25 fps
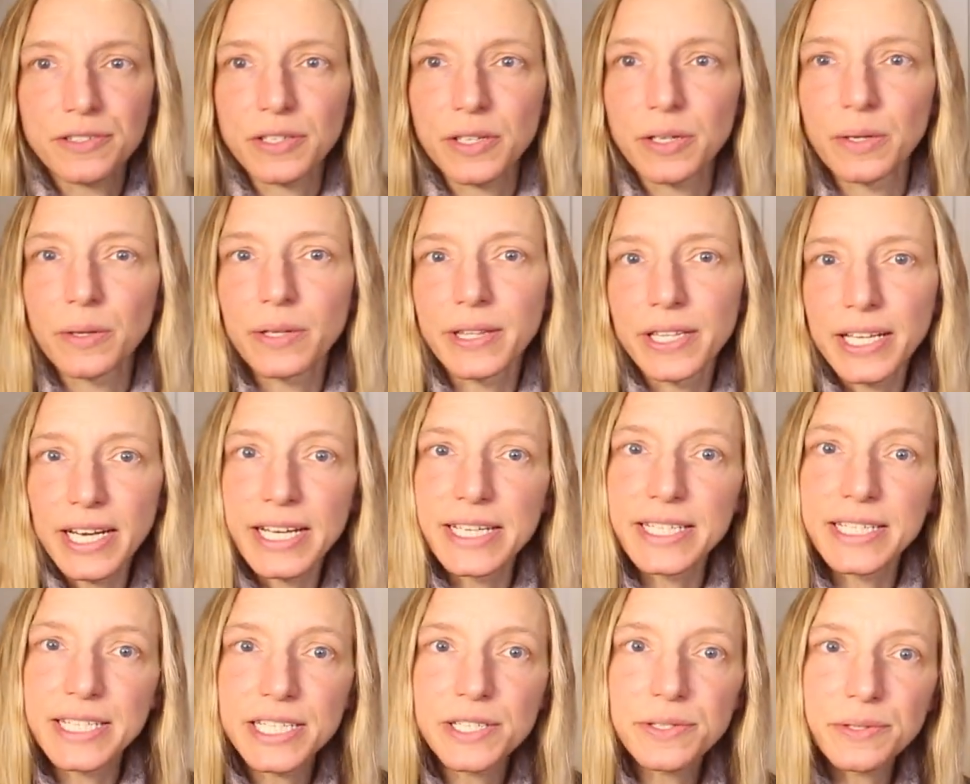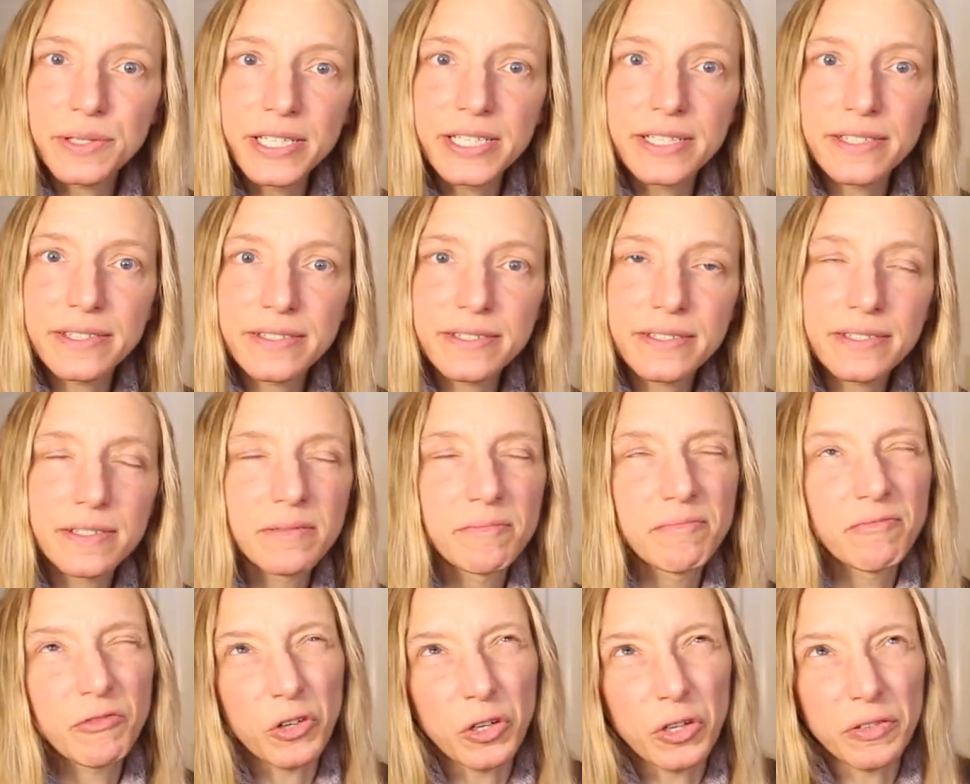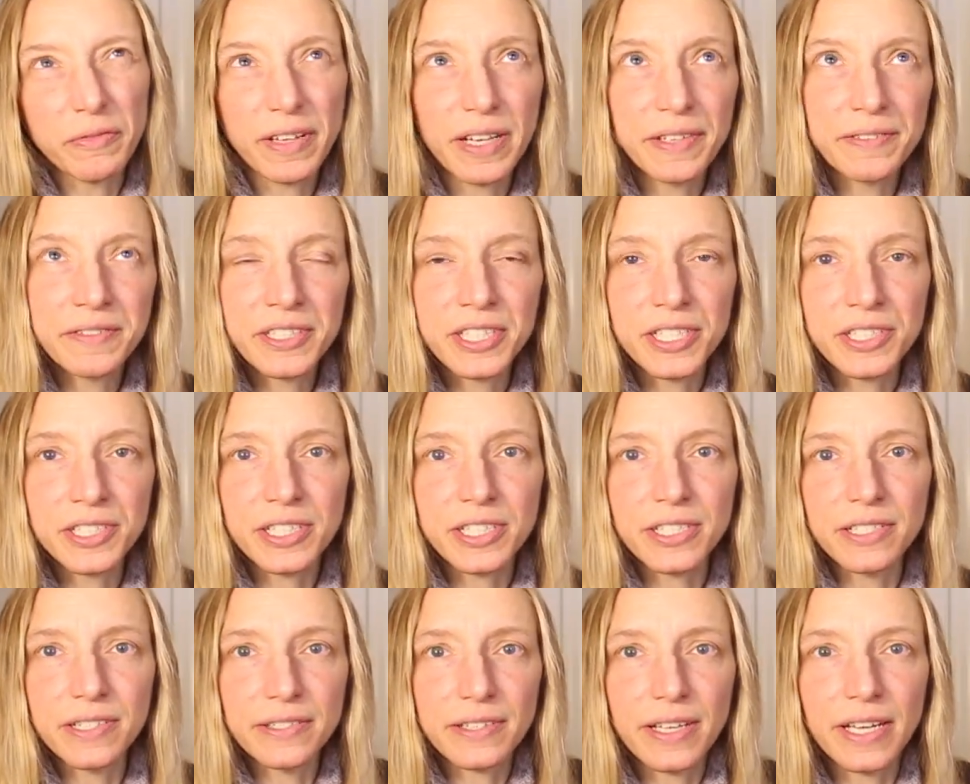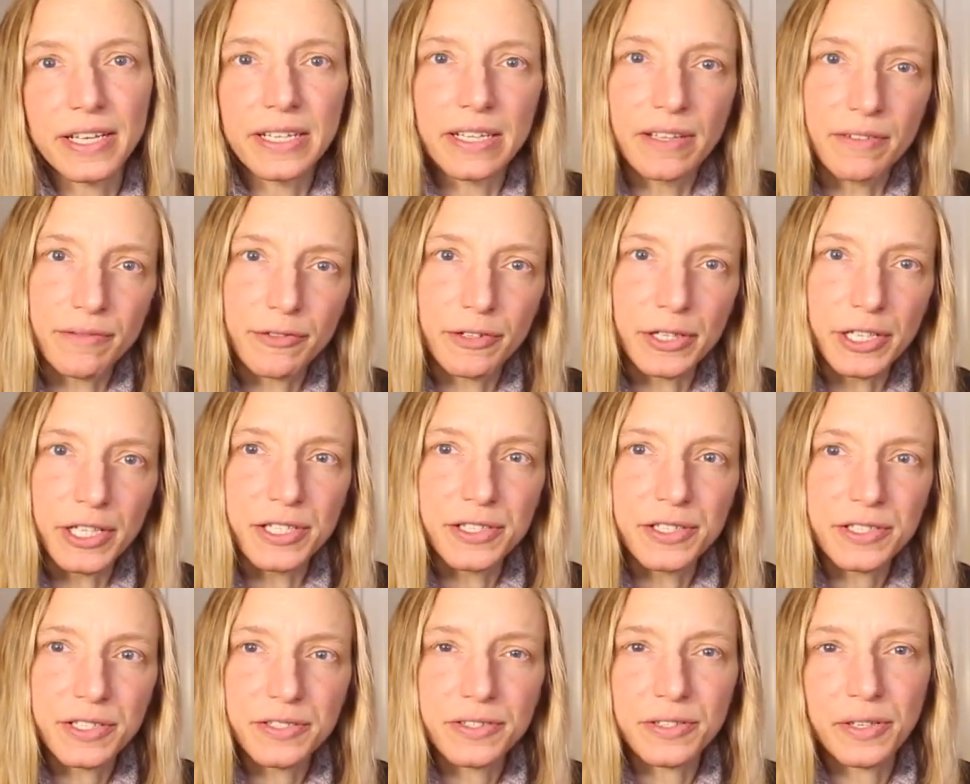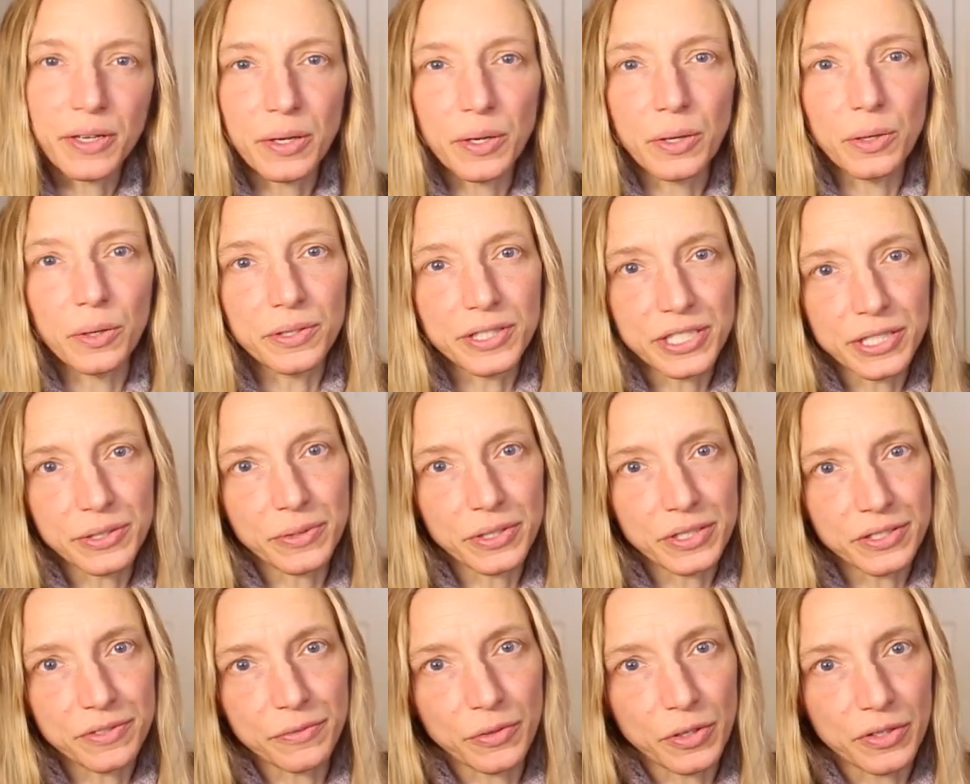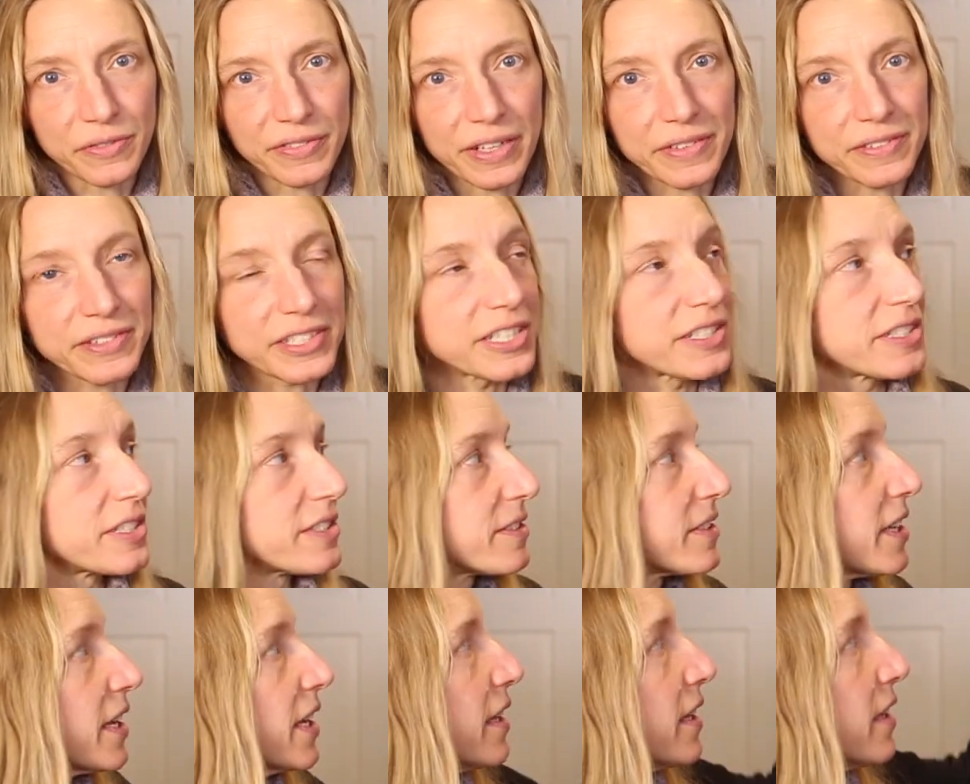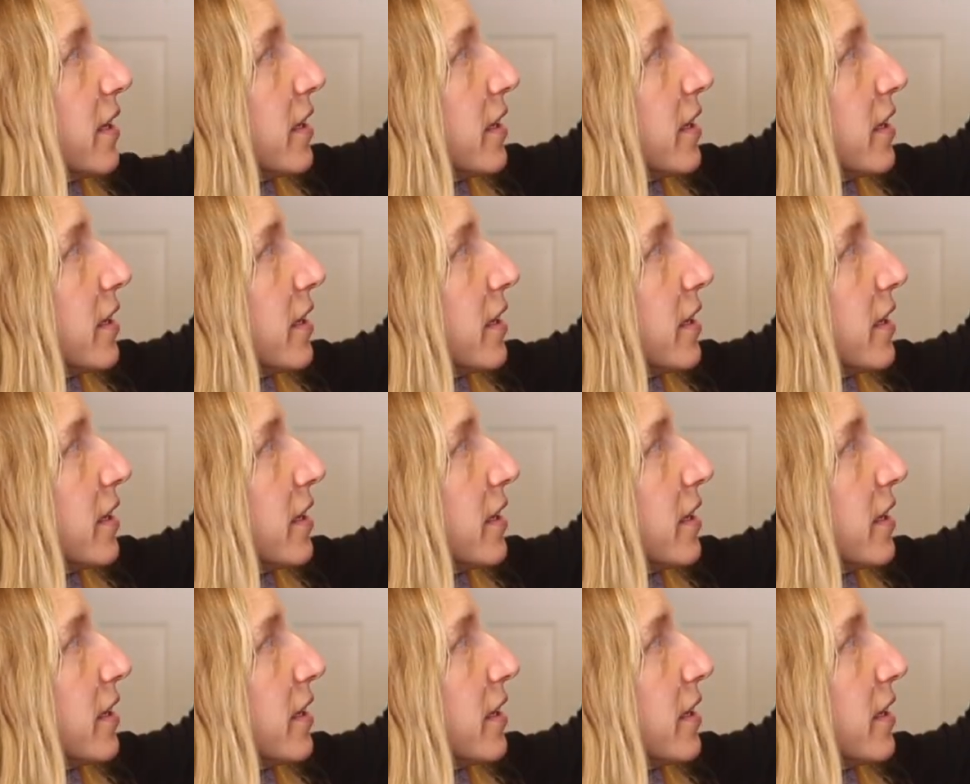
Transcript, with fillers: so, and then I decreased four or five stitches, I knit for an inch or so, decrease four or five stitches.